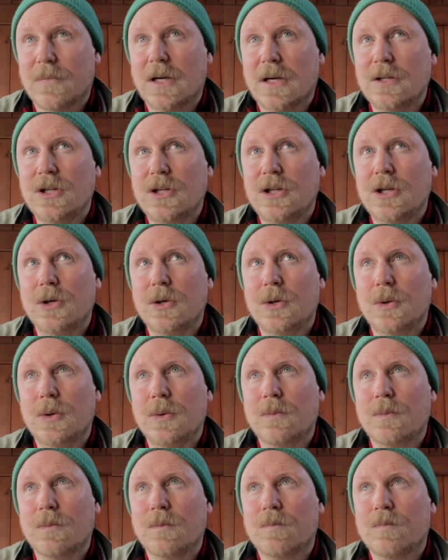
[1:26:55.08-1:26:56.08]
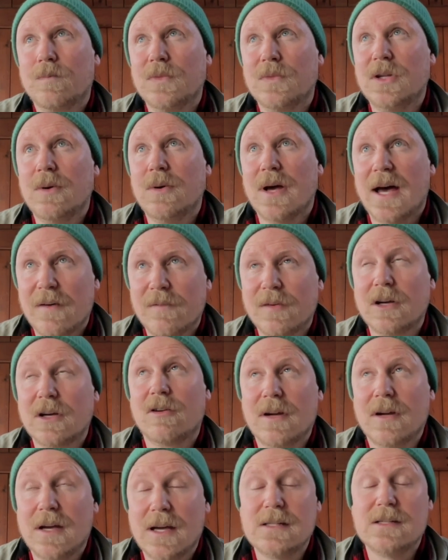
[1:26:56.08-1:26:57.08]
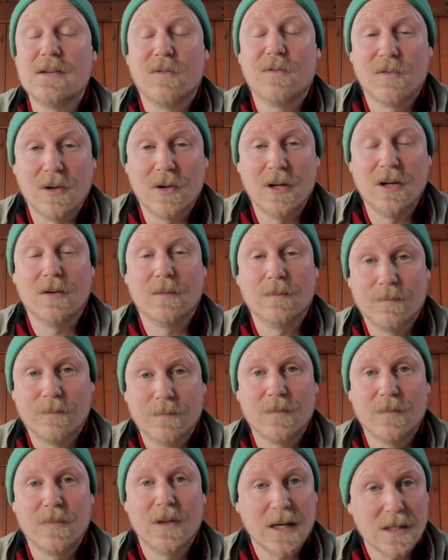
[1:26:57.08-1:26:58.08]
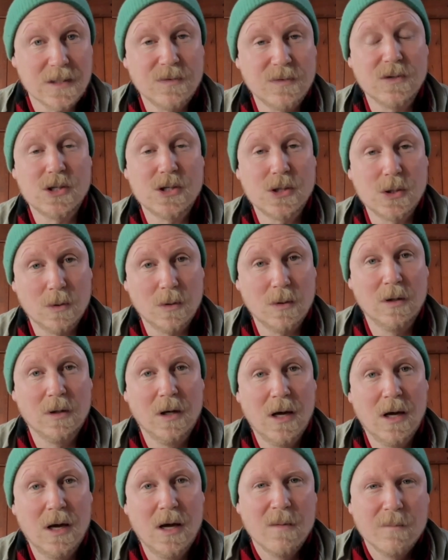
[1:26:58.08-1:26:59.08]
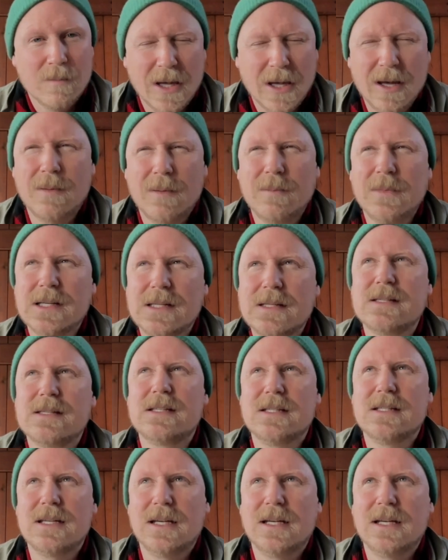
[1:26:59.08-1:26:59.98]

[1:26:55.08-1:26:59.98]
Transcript: you you have a creative freedom, that's for sure. Permanence